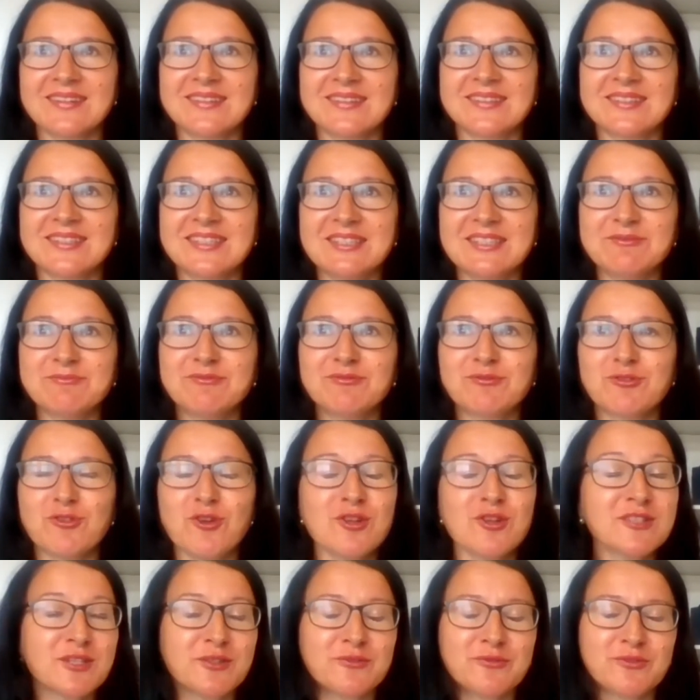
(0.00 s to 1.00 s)
in
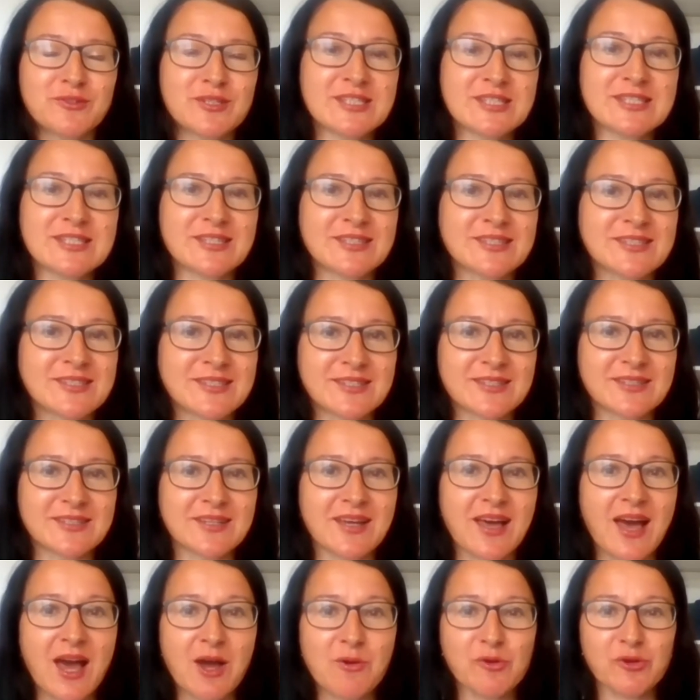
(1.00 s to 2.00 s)
front of us is
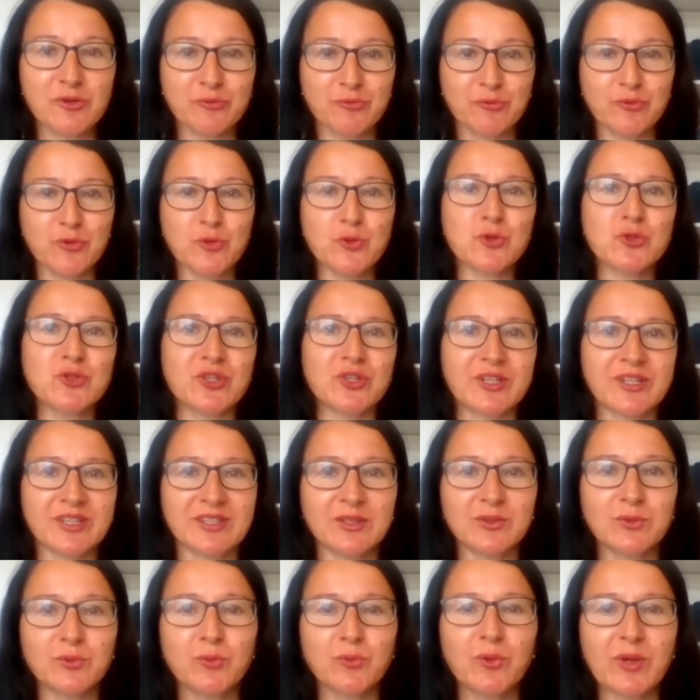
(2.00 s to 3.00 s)
our future,
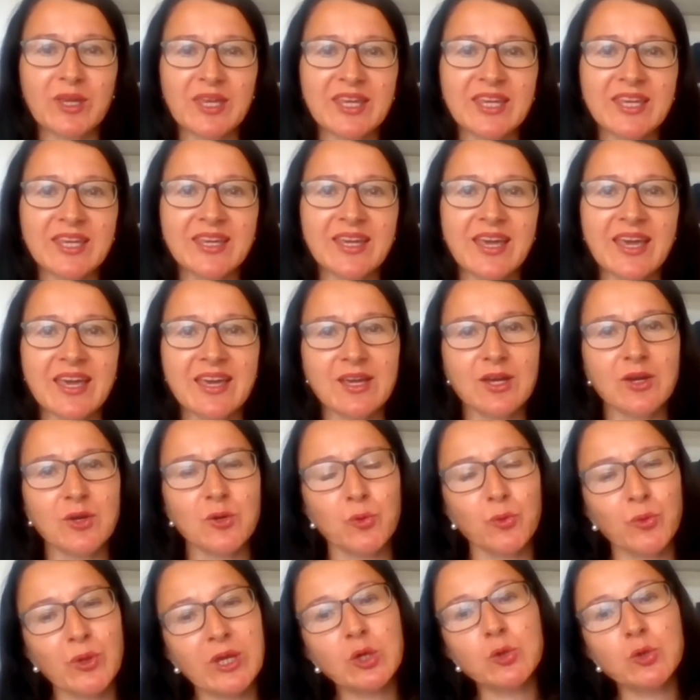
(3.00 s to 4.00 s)
and we
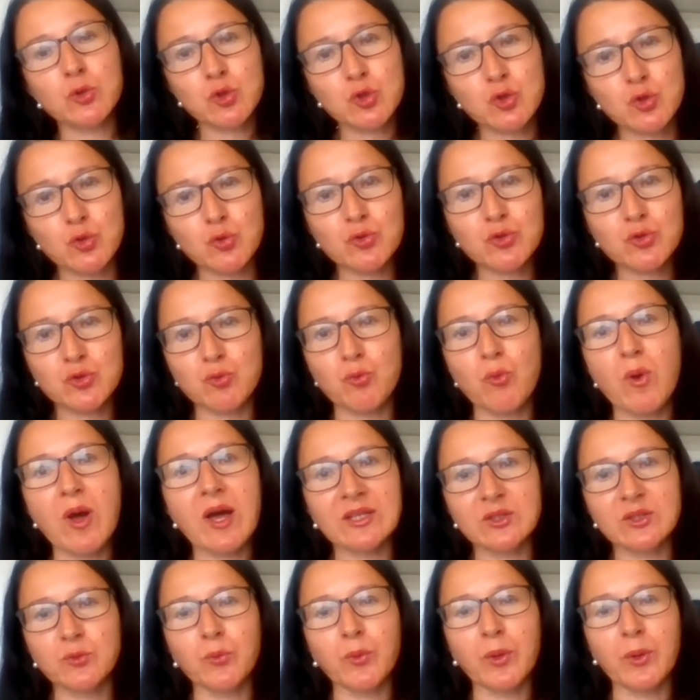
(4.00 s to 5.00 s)
could choose
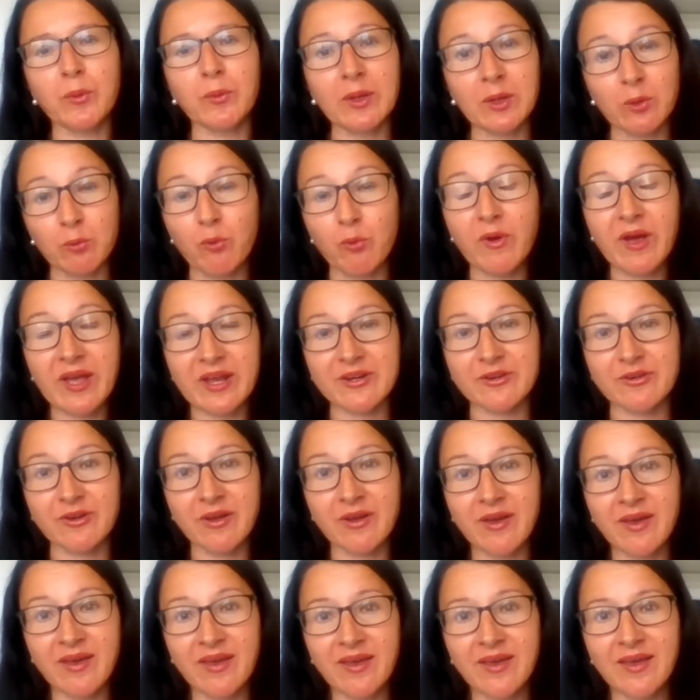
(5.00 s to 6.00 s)
what we will
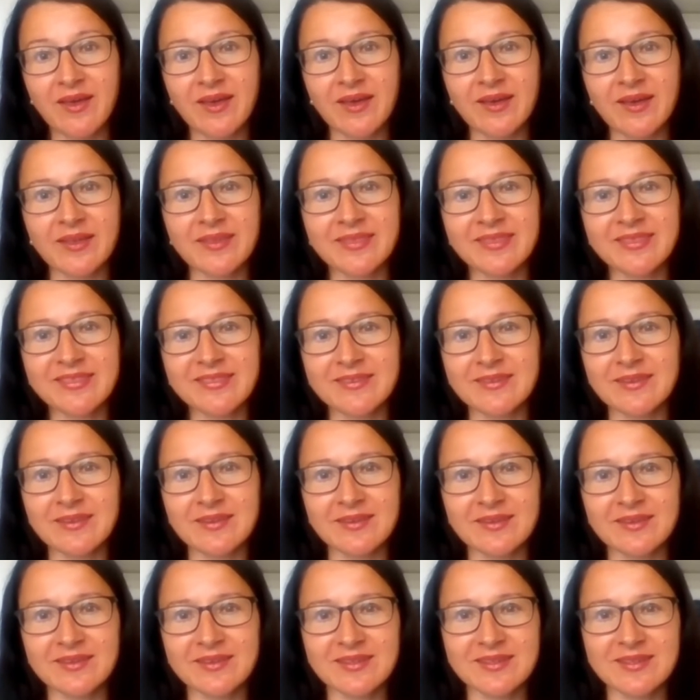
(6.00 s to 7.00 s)
wear, and
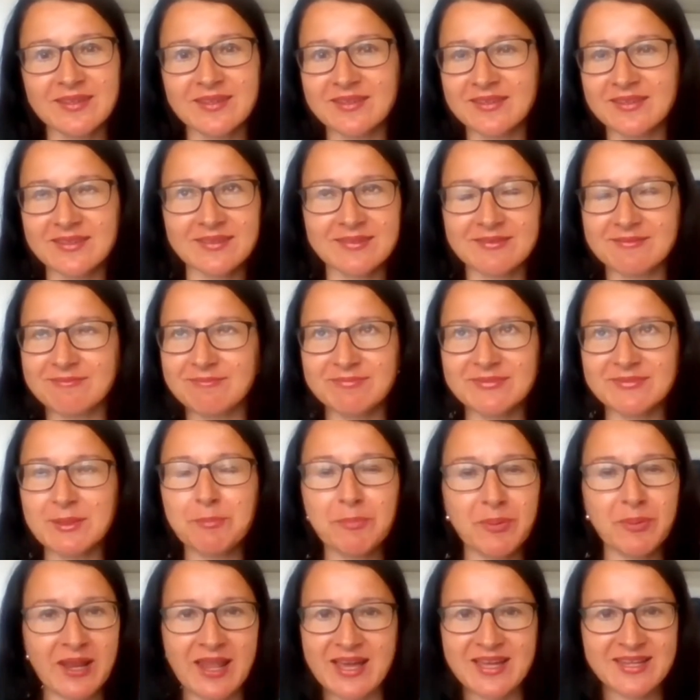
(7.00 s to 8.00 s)
the
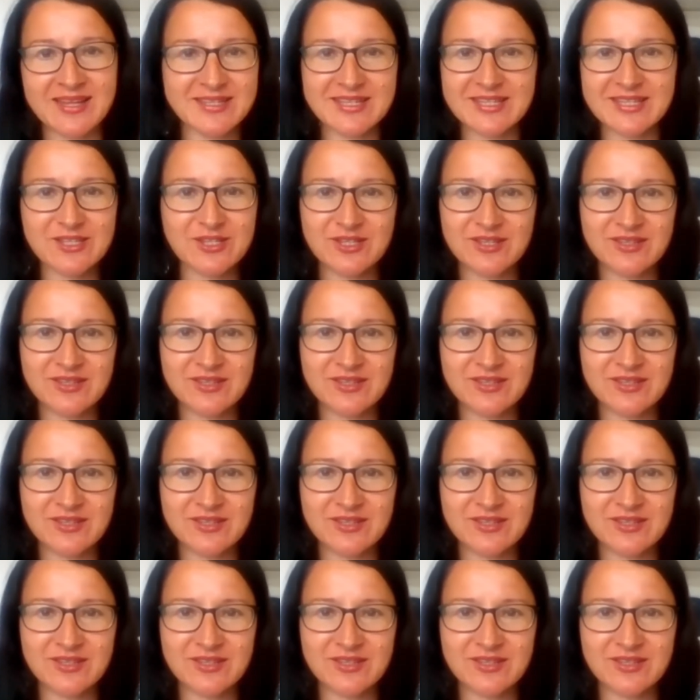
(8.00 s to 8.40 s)
planet